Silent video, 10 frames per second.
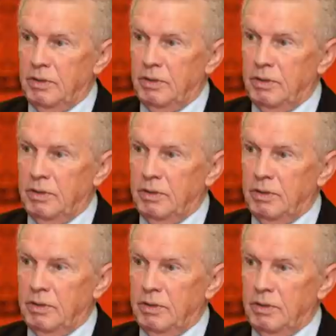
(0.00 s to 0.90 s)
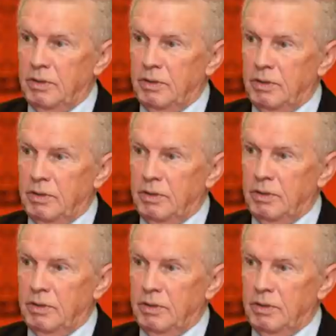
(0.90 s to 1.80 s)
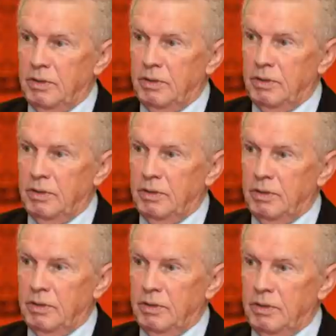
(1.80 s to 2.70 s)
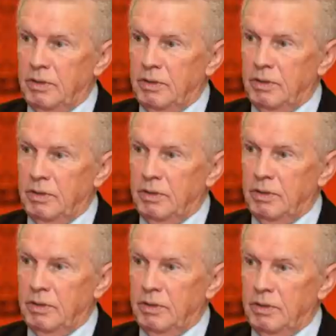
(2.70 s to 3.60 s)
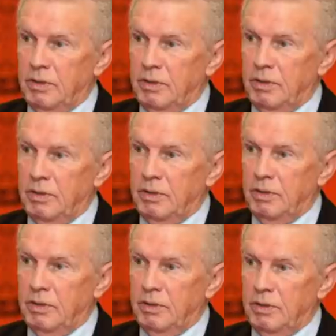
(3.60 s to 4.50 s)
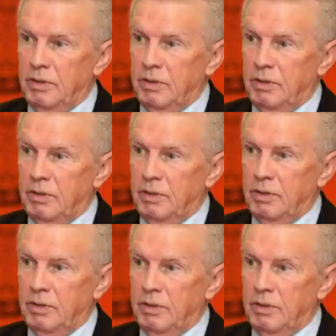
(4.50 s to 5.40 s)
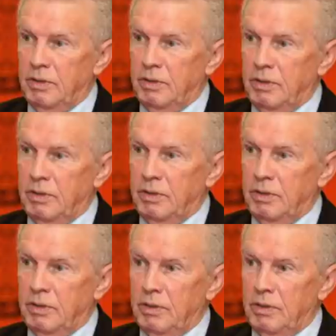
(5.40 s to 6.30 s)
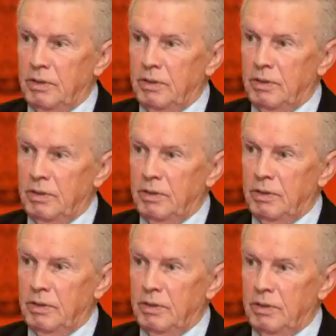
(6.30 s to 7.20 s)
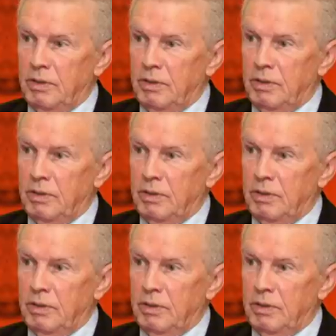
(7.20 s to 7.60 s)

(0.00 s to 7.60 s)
(not speaking)